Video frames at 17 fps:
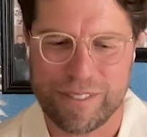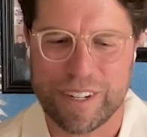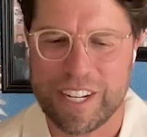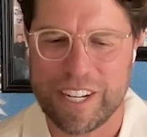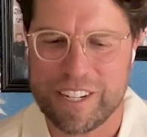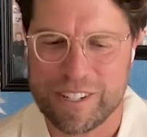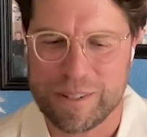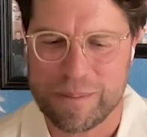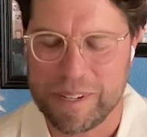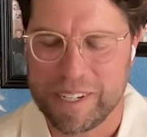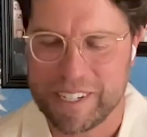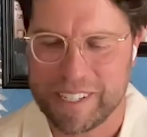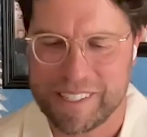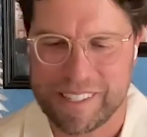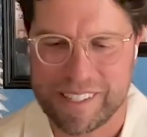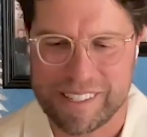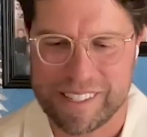funny just
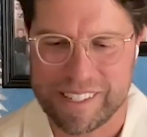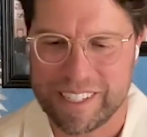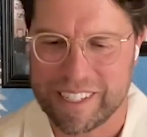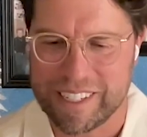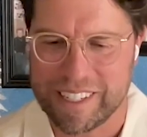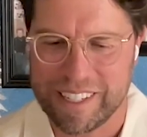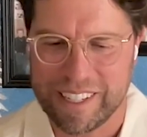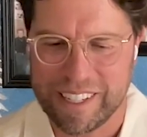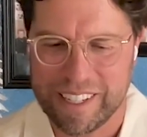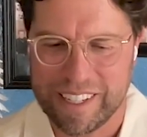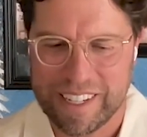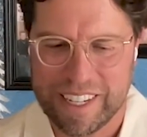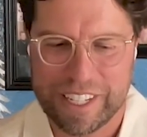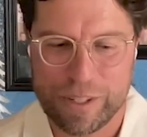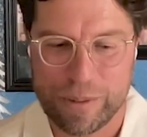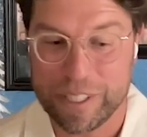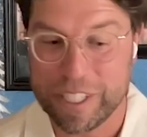because it's like,
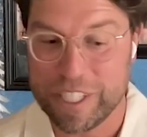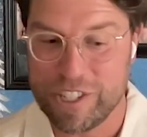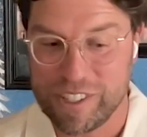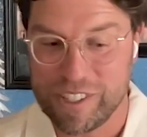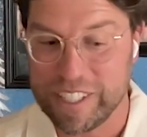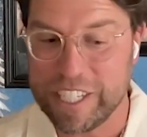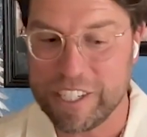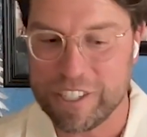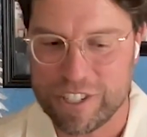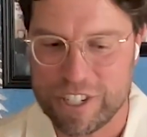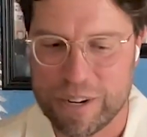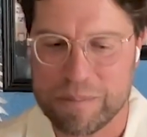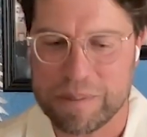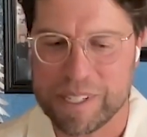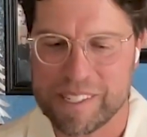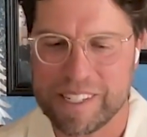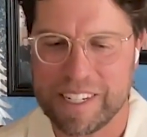it's really just
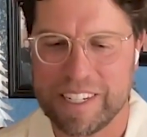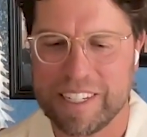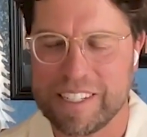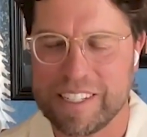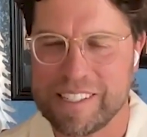leadership, isn't it?